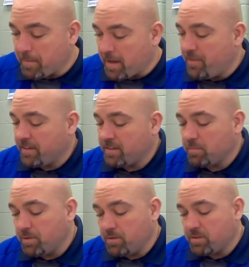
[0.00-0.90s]
I think the
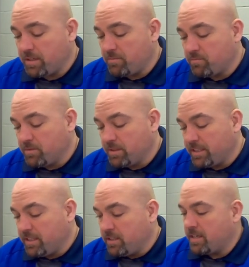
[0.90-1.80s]
bow's a really
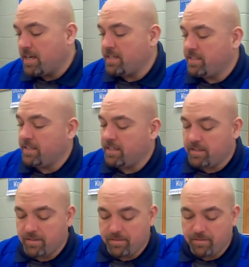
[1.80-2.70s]
good
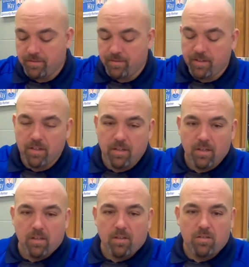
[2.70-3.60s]
idea.
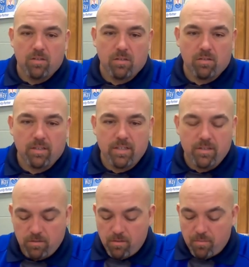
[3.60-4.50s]
So let's
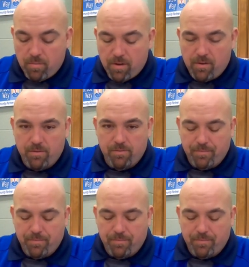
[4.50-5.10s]
do a bow